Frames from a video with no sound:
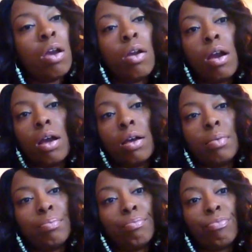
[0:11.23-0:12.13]

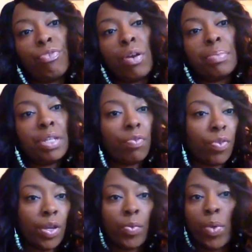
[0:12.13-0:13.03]
from
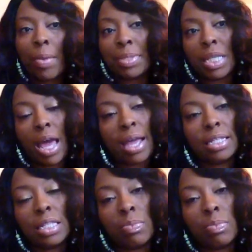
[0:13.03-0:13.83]
different websites,